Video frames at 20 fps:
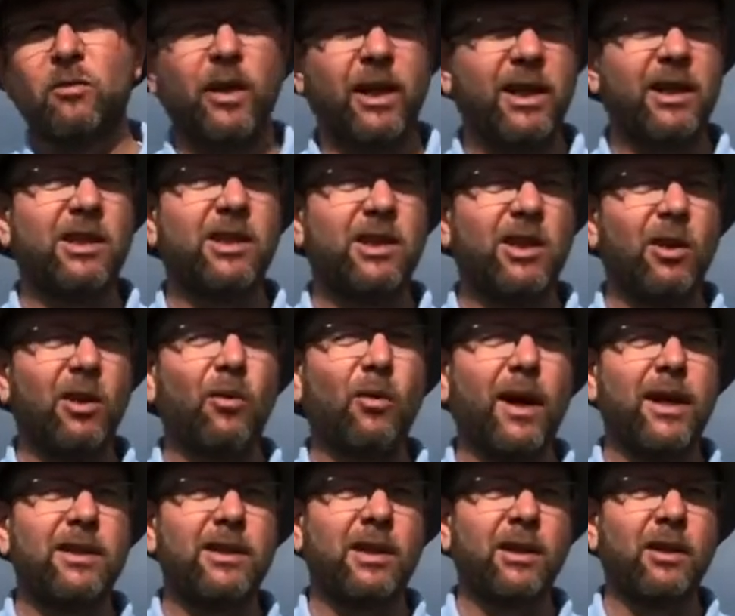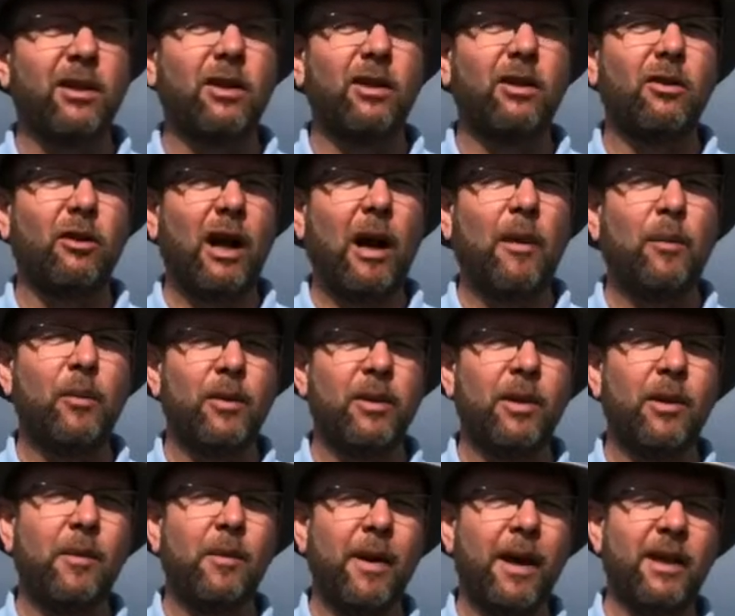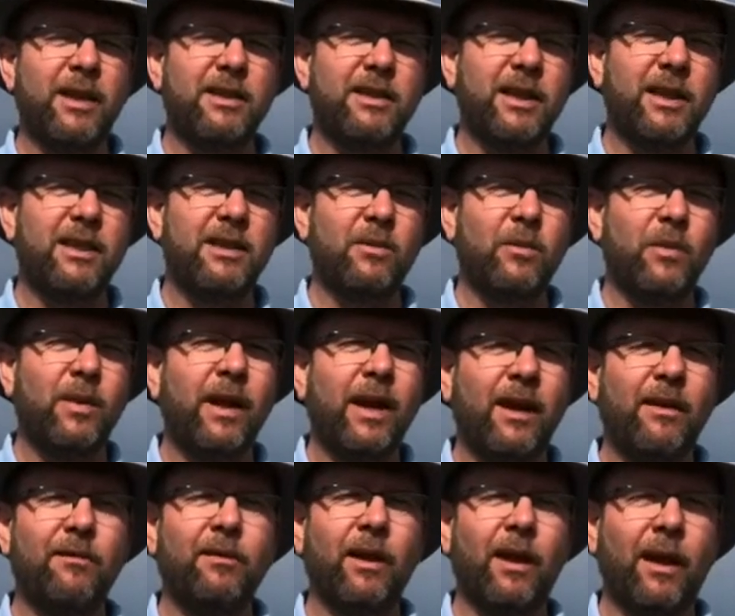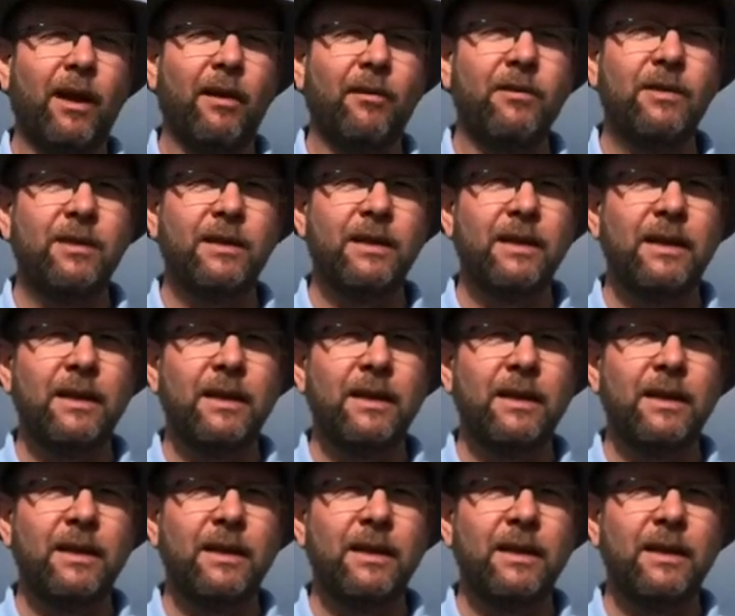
We can still raise a good crop with the amount of season we have left.